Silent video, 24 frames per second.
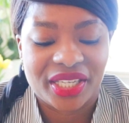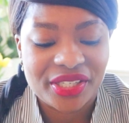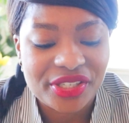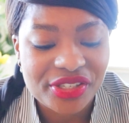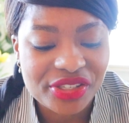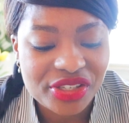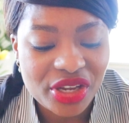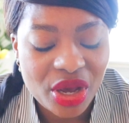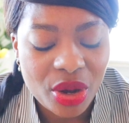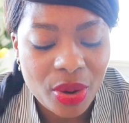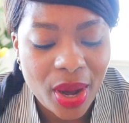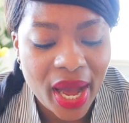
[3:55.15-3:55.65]

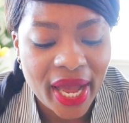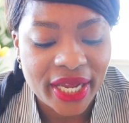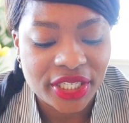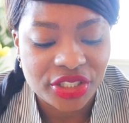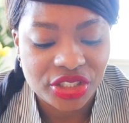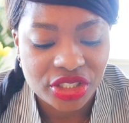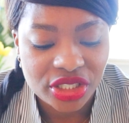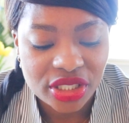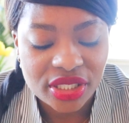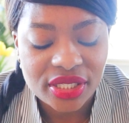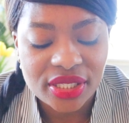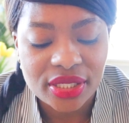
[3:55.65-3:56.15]
so I
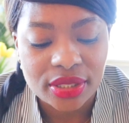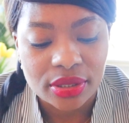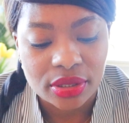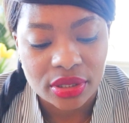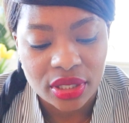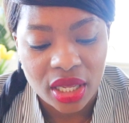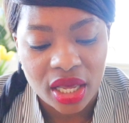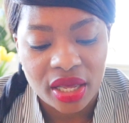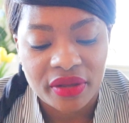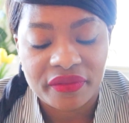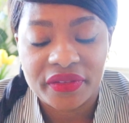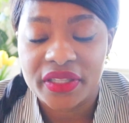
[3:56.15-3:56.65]
just
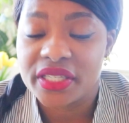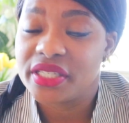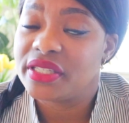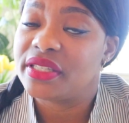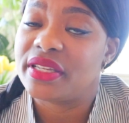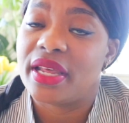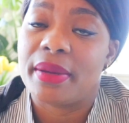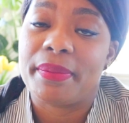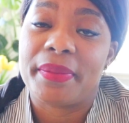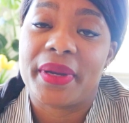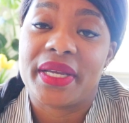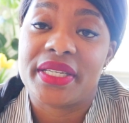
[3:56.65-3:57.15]
love the
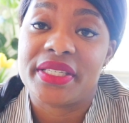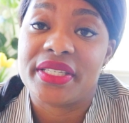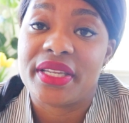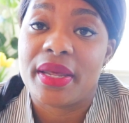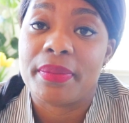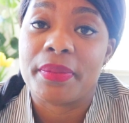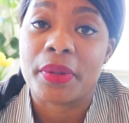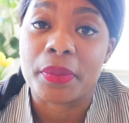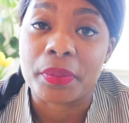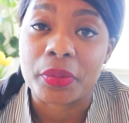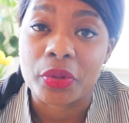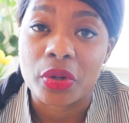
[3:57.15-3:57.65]

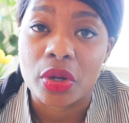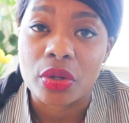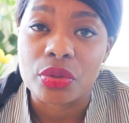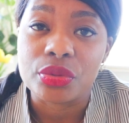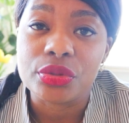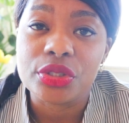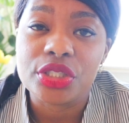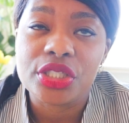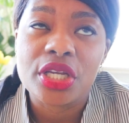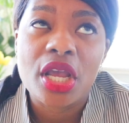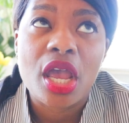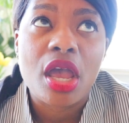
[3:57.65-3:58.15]
step-by-step -step
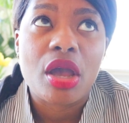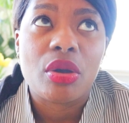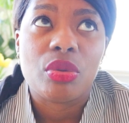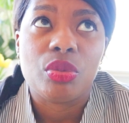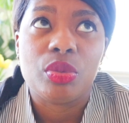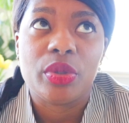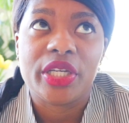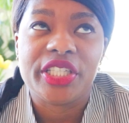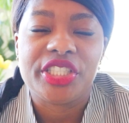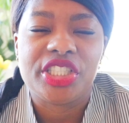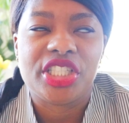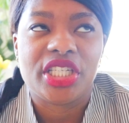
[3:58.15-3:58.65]
approach,
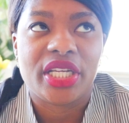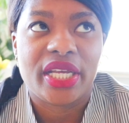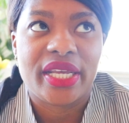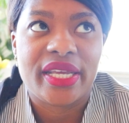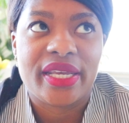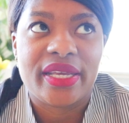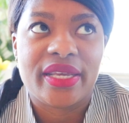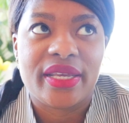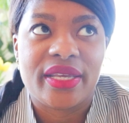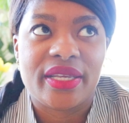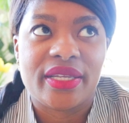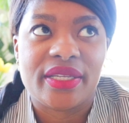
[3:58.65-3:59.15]
which
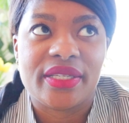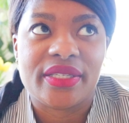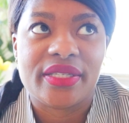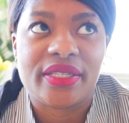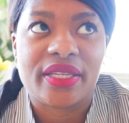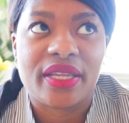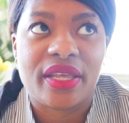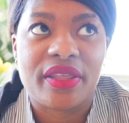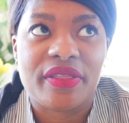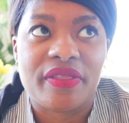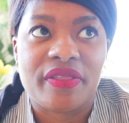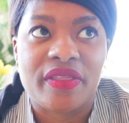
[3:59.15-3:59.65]

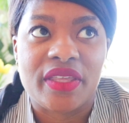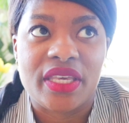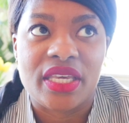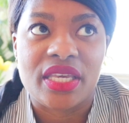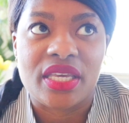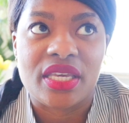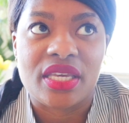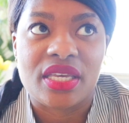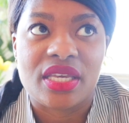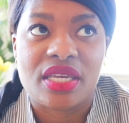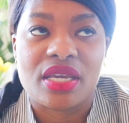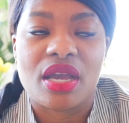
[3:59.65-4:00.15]
is
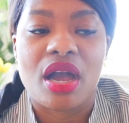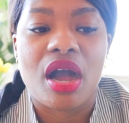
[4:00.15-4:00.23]
the